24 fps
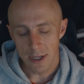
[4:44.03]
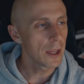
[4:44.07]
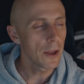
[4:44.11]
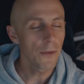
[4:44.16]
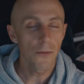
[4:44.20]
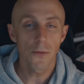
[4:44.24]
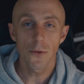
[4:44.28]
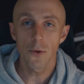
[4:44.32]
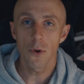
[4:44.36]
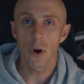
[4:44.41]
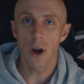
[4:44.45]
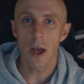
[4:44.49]

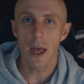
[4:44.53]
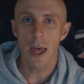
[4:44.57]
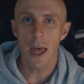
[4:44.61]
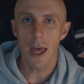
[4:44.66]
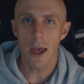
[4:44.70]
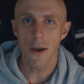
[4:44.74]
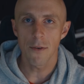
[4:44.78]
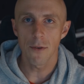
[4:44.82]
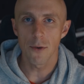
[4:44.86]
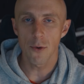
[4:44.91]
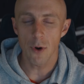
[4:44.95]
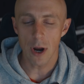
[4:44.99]
If you're a
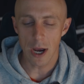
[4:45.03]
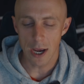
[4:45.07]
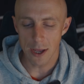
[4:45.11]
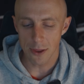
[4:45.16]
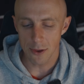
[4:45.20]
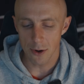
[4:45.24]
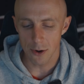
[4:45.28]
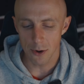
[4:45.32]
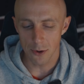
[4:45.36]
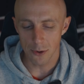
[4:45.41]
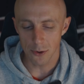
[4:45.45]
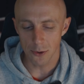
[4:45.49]
heavy
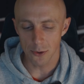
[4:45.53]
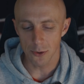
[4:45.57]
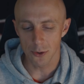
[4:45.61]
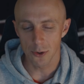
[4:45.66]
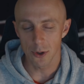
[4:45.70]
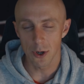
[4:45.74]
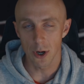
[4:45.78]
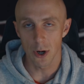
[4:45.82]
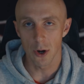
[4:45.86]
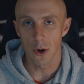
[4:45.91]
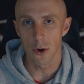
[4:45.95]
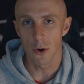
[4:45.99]
rider, you
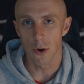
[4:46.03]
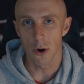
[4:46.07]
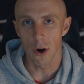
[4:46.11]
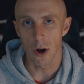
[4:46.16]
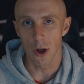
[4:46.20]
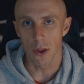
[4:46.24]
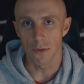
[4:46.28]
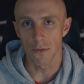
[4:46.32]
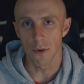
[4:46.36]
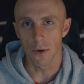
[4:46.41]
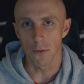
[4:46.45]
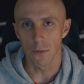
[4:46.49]
go
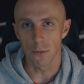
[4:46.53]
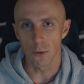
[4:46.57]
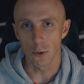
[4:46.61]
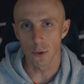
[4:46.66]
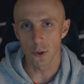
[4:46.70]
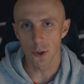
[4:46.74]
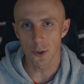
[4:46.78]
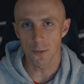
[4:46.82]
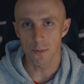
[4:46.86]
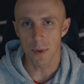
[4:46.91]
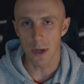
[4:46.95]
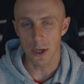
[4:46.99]
on the full
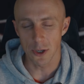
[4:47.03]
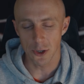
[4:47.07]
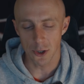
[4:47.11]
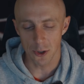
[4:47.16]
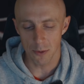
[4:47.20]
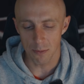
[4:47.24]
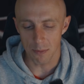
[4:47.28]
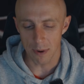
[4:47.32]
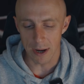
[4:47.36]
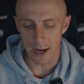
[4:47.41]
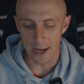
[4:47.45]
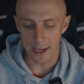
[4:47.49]

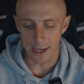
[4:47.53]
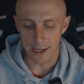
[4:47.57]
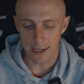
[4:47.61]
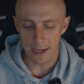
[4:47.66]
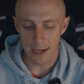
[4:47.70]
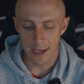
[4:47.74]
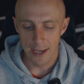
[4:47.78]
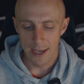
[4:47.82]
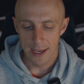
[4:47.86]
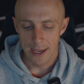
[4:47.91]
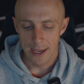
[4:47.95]
suspension bike,